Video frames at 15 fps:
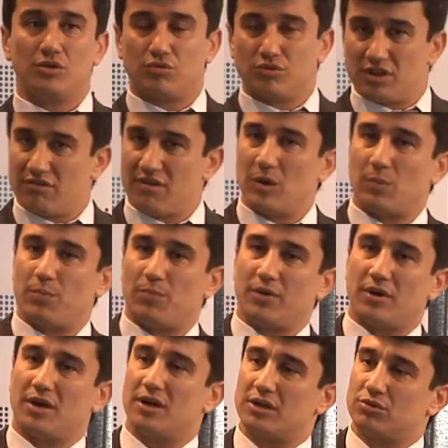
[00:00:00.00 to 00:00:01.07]
to develop
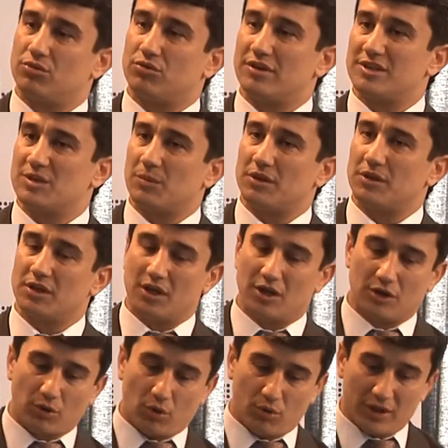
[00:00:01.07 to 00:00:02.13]
uh, tourism in
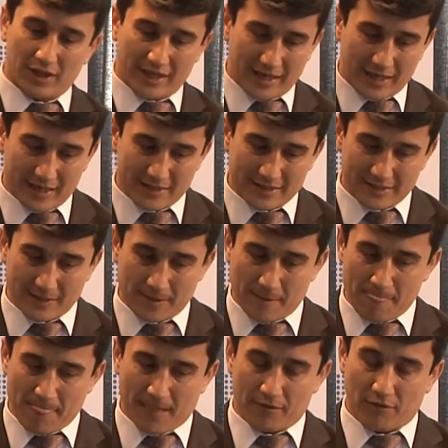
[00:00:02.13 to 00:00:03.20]
rural areas
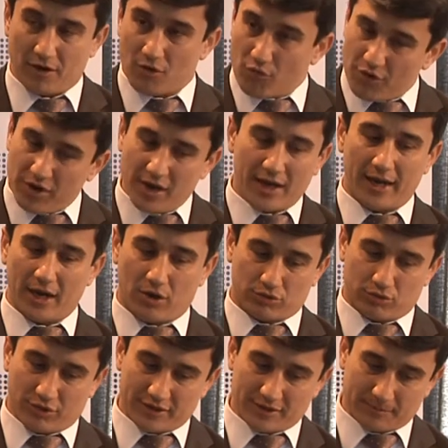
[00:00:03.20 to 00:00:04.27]
uh, via
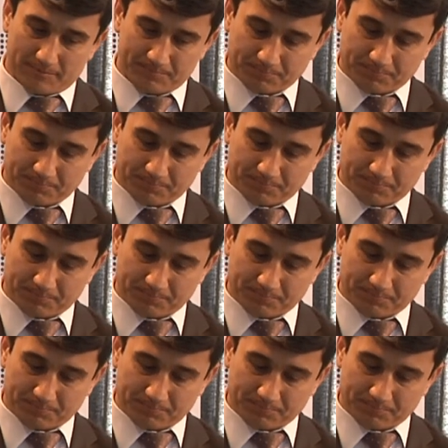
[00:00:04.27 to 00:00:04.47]
ecotourism.